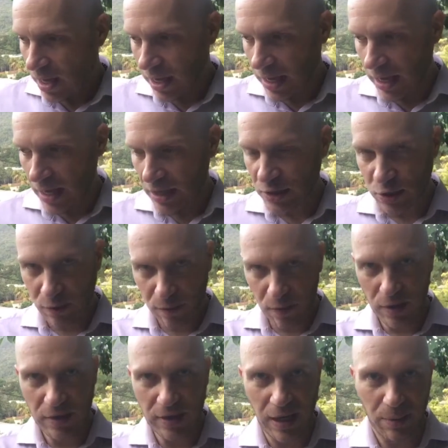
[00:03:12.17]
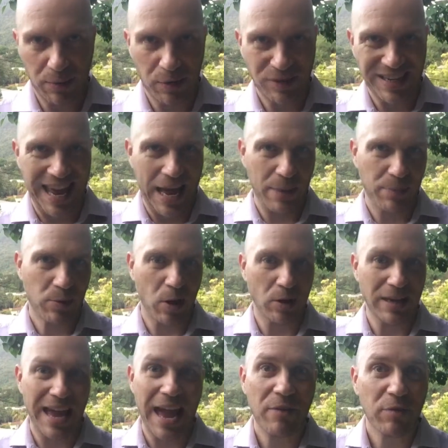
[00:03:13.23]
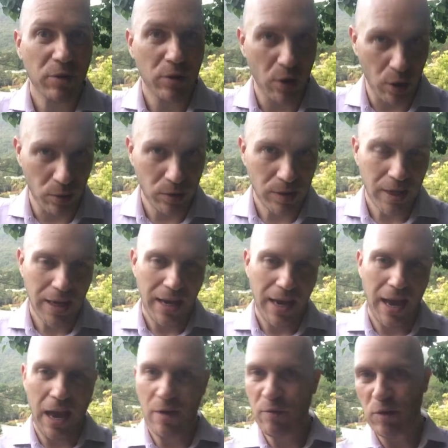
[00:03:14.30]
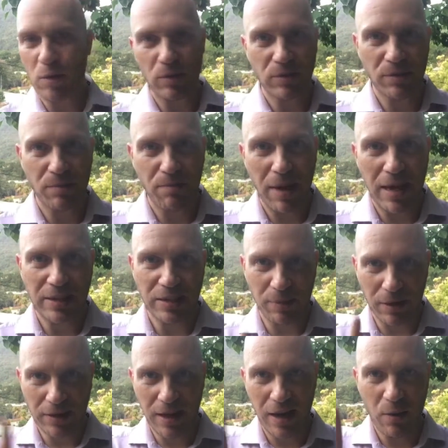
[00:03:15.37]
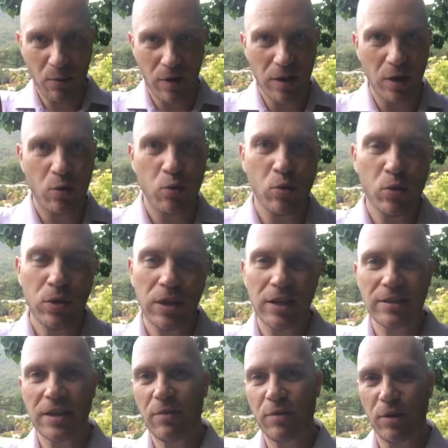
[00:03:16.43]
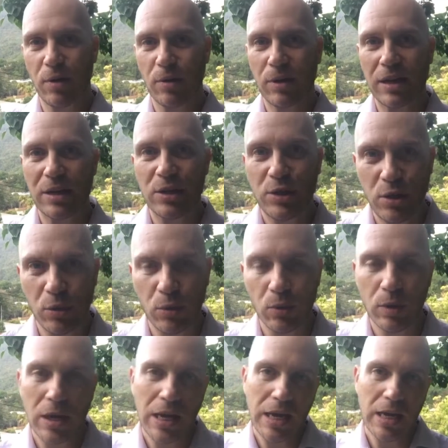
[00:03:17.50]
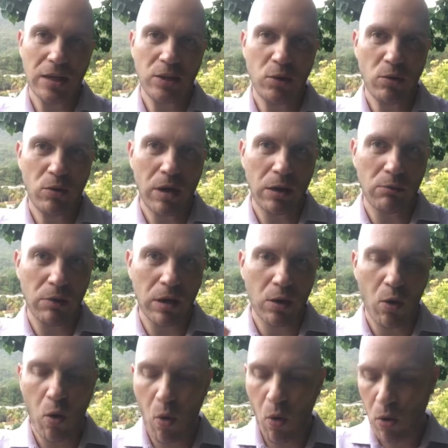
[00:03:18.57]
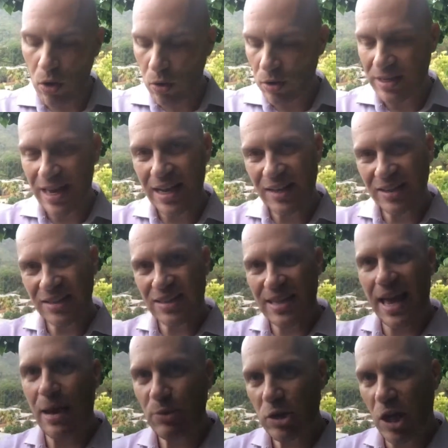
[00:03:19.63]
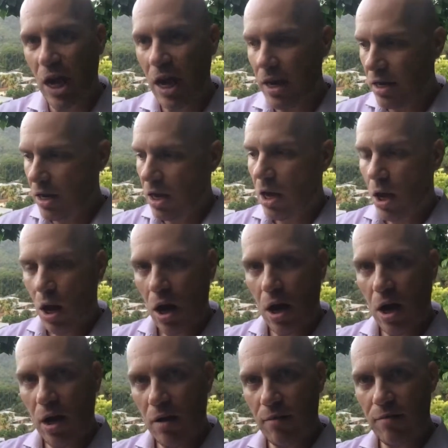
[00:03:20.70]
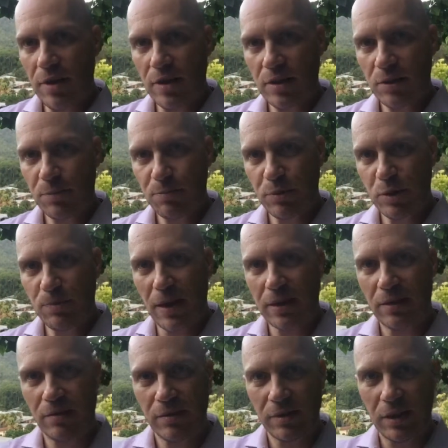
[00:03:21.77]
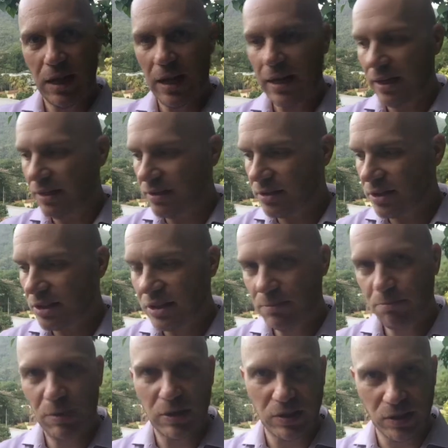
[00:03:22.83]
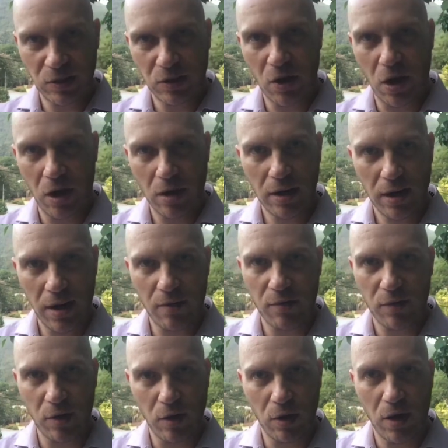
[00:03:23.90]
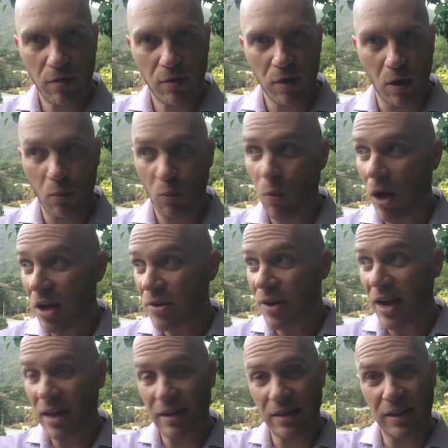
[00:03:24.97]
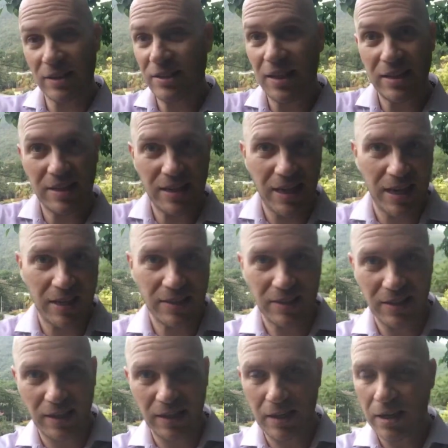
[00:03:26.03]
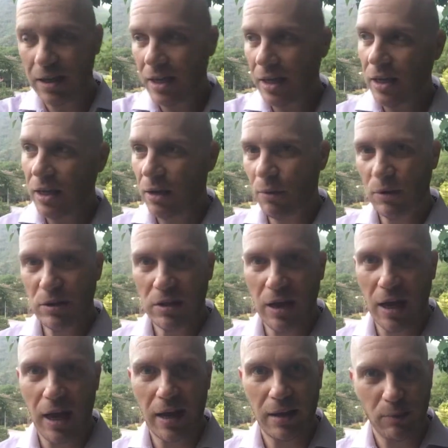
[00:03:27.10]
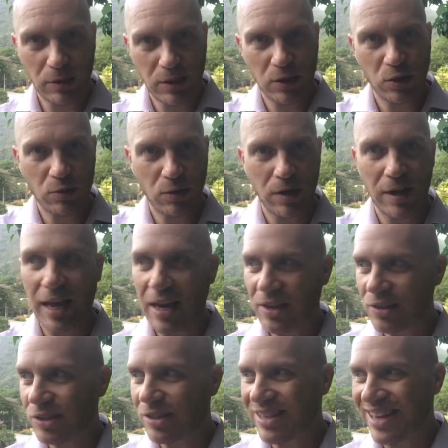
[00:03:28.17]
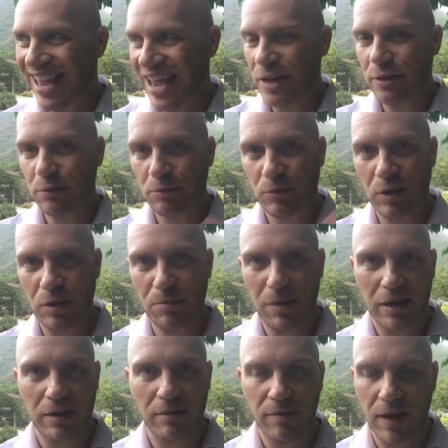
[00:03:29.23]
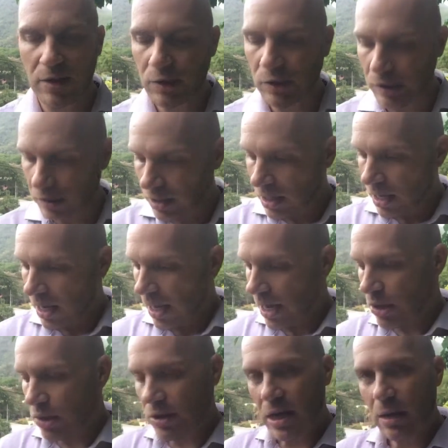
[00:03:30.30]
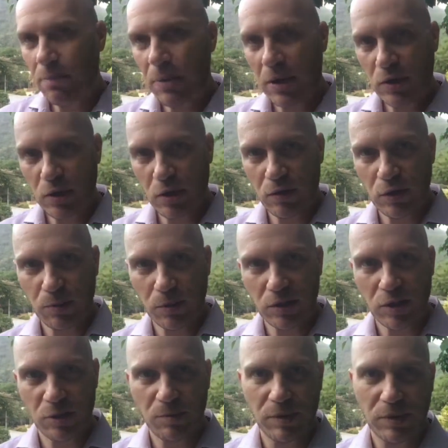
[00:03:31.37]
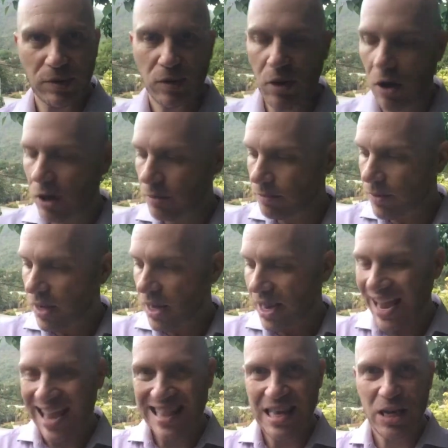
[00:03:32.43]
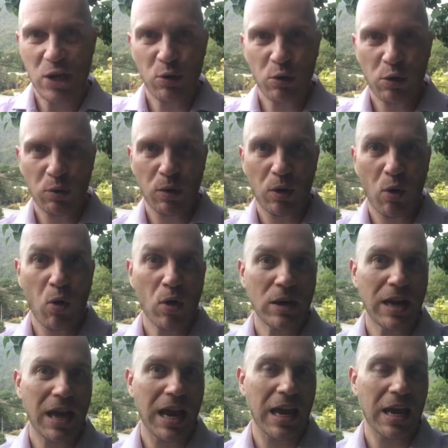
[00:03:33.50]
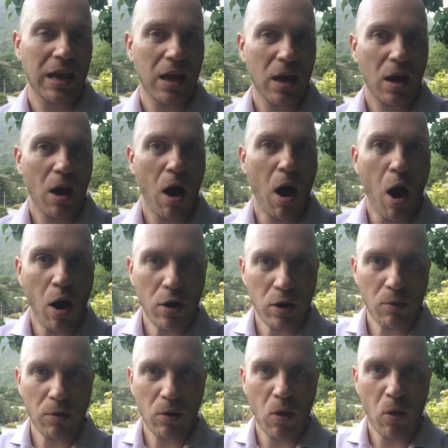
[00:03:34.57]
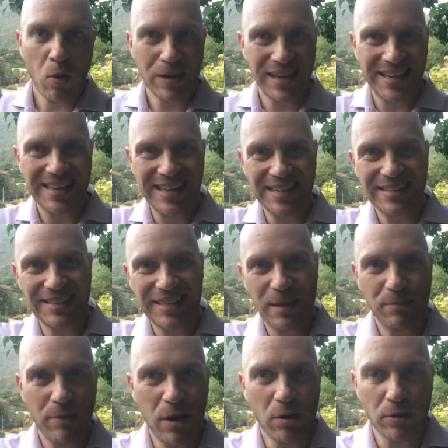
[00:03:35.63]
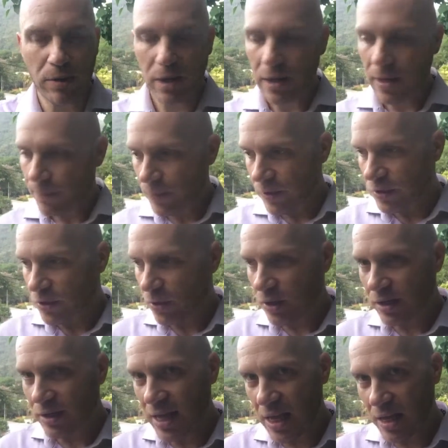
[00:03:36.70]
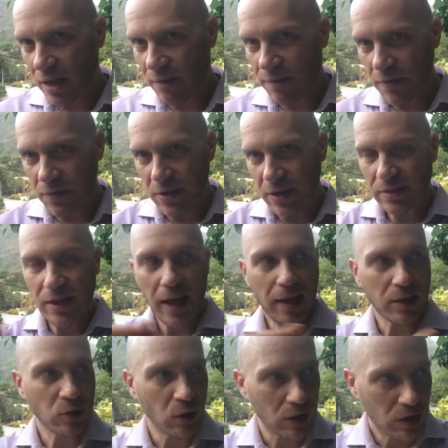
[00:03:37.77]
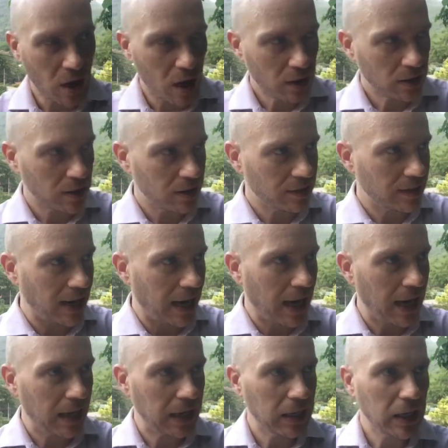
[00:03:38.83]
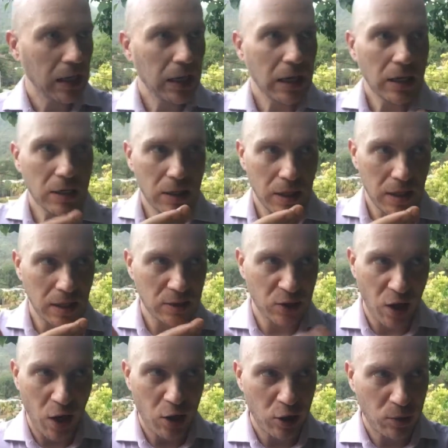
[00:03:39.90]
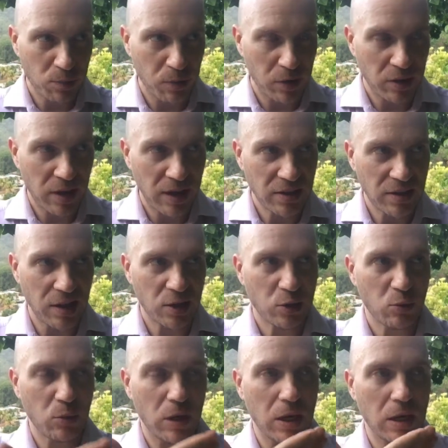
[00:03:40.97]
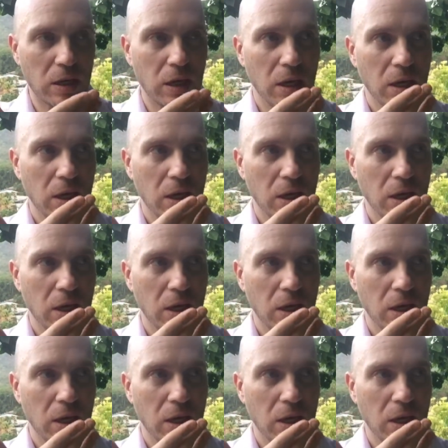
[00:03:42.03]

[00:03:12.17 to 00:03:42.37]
And so for example, there's an app called Evernote. Evernote is amazing, but I'll tell you one of the cool things Evernote can do is you can record, you can take a snapshot of this prospective client's business card. You're never gonna ever know. While you're at, let's say, TIC, which uh, which in Trinidad is just an annual really big convention, and you take a picture of this person's business card, and then you can record a audio recording in that same note. So you can take like 15 seconds. So I talked to this guy. His daughter's birthday's next week.